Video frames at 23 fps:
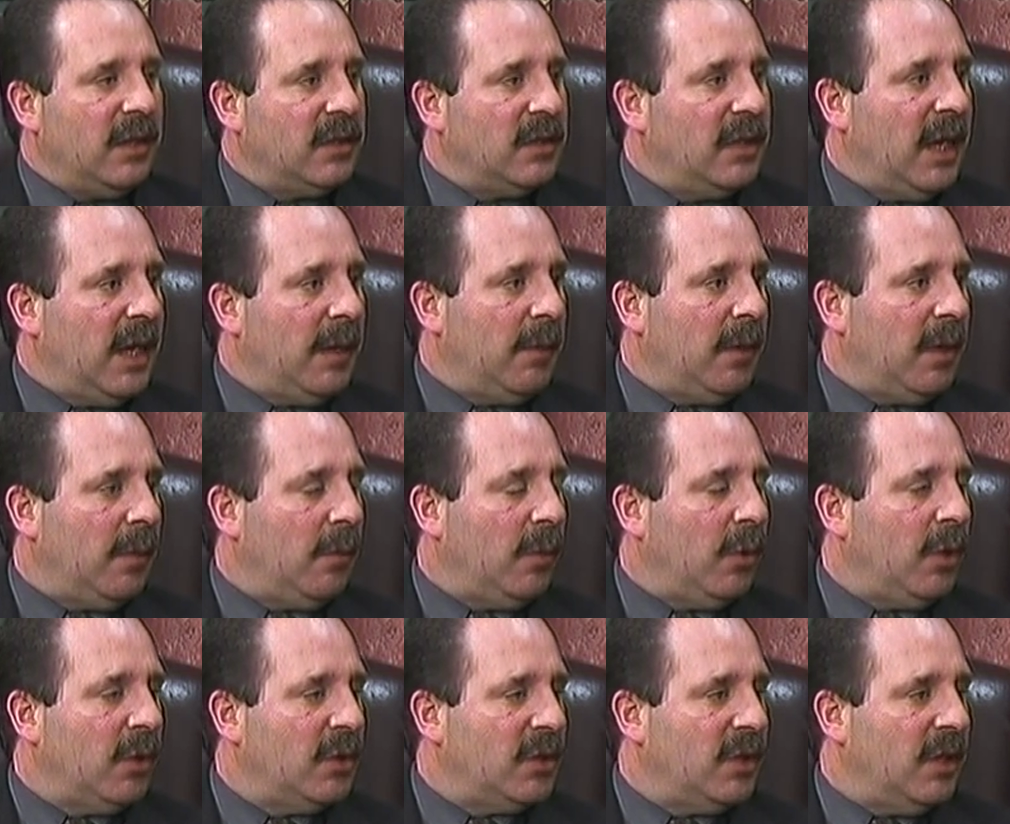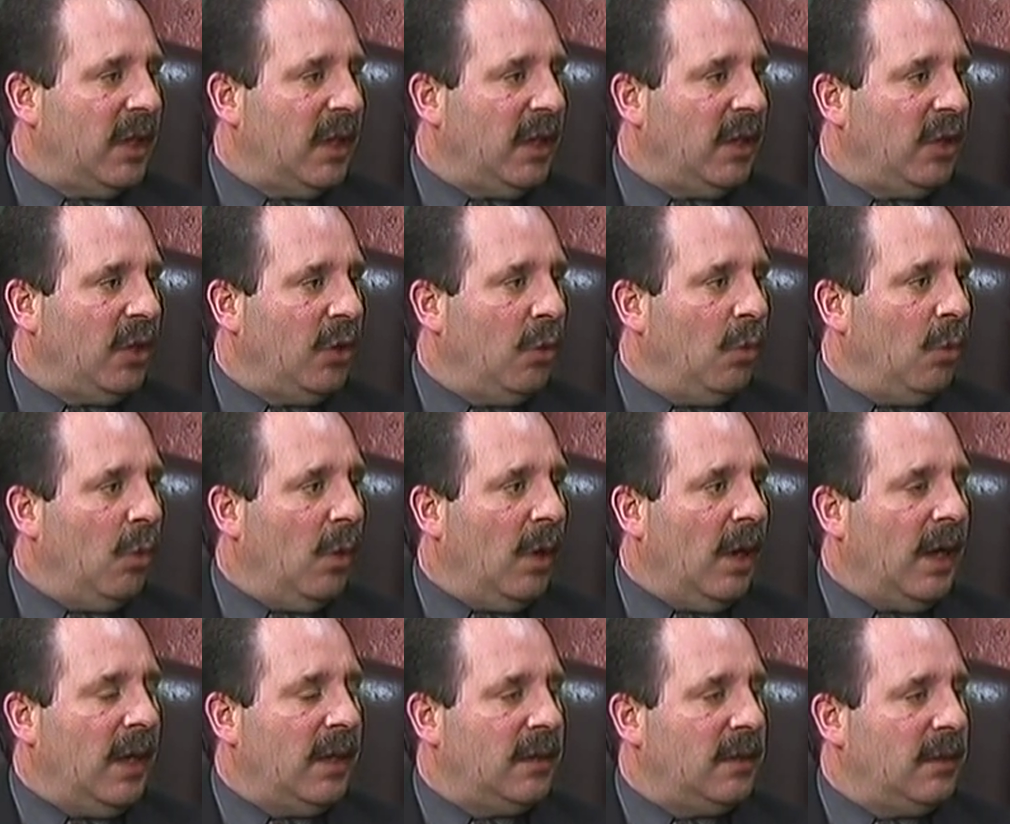naming a person that you
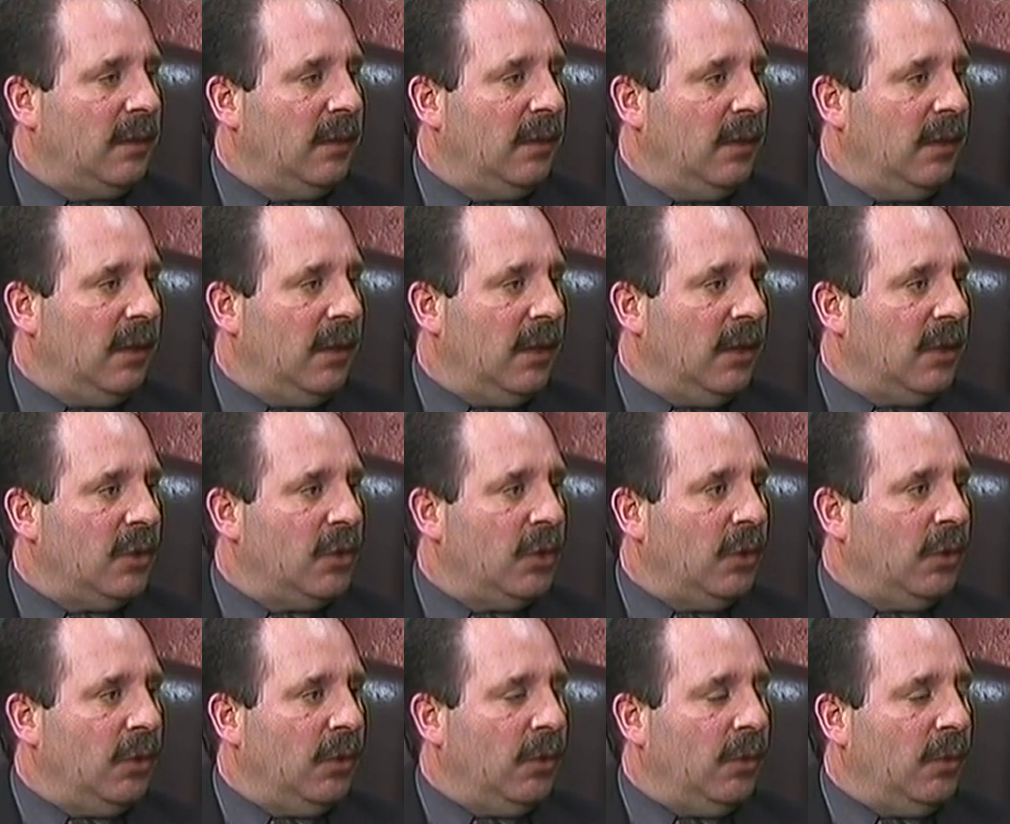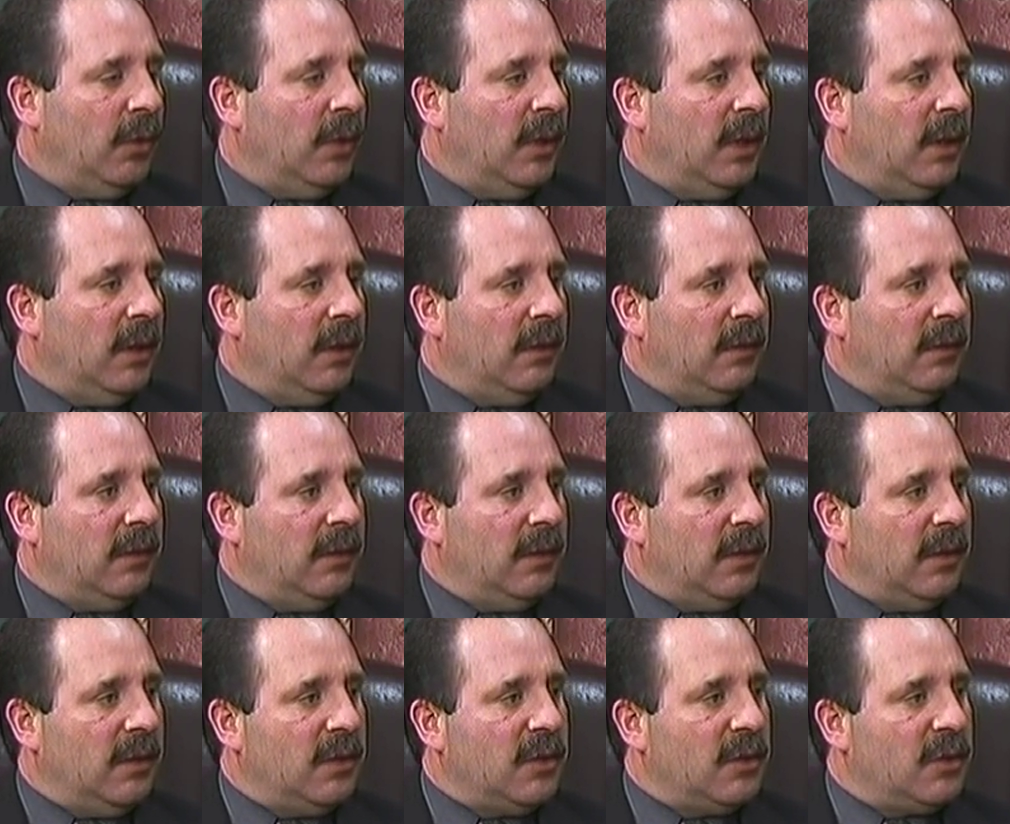want
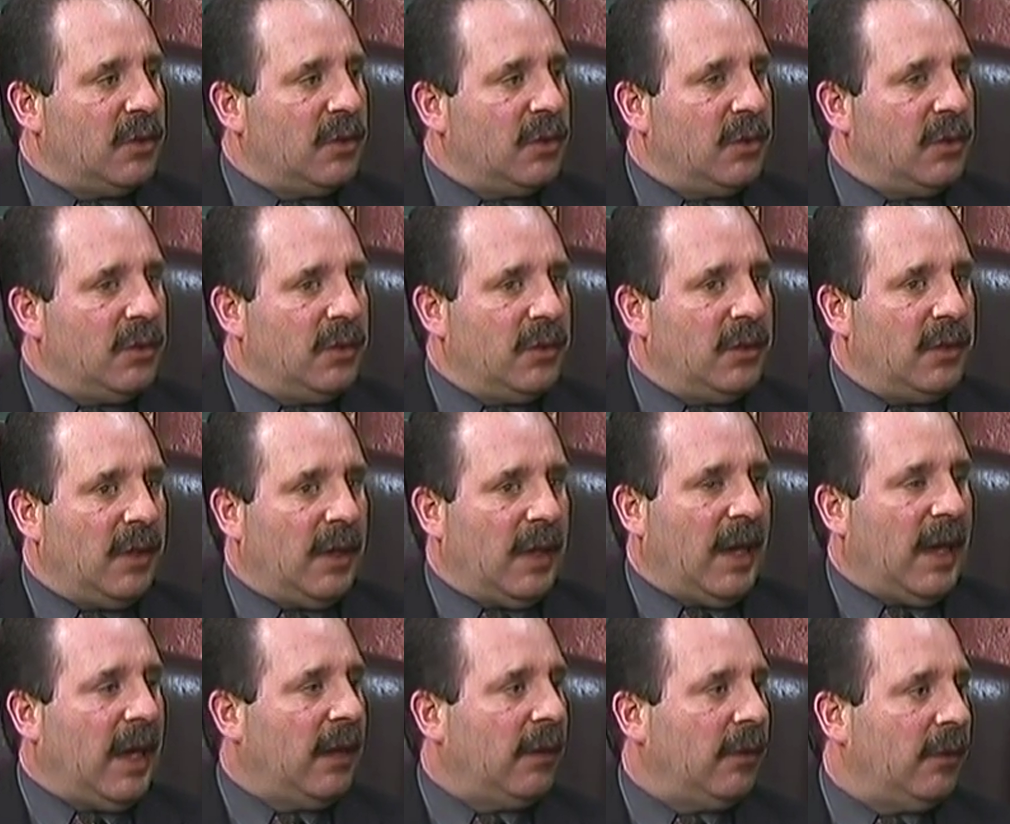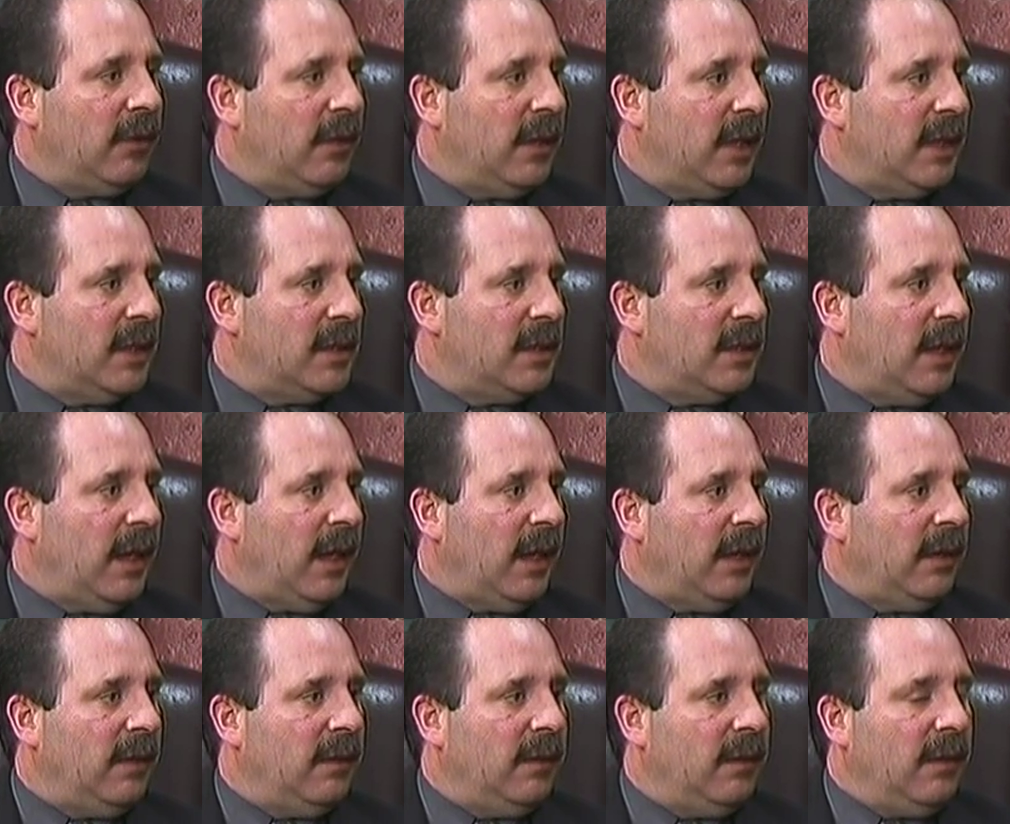to handle the
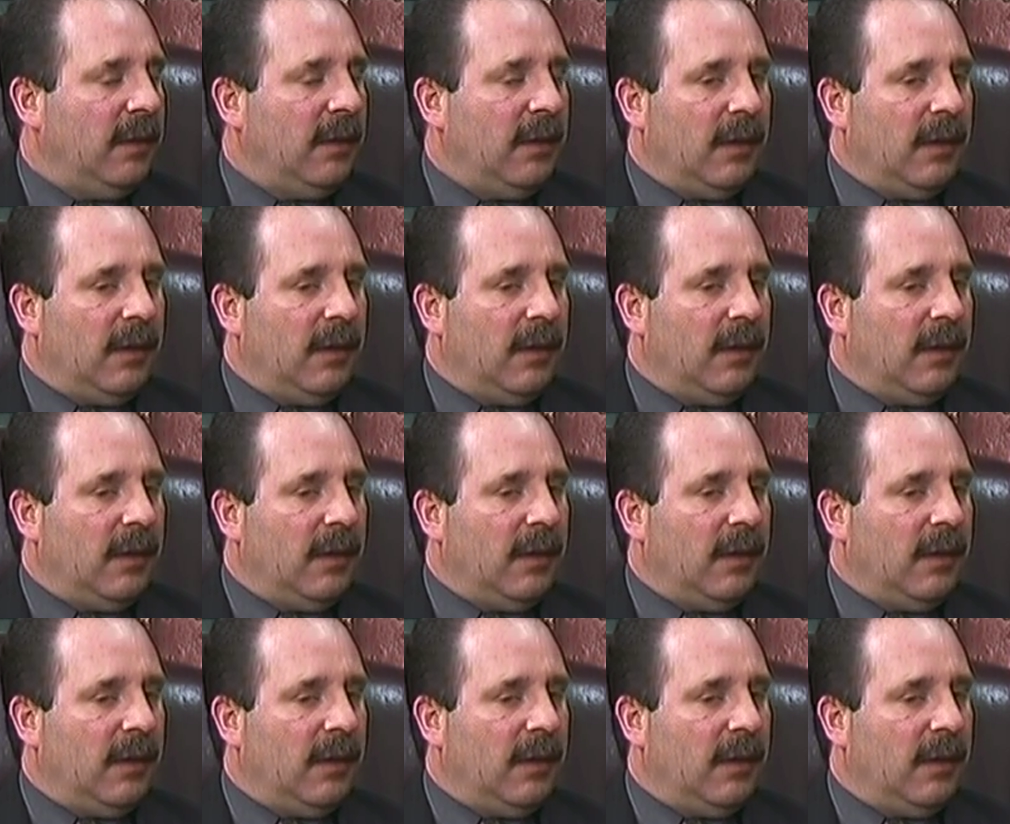estate.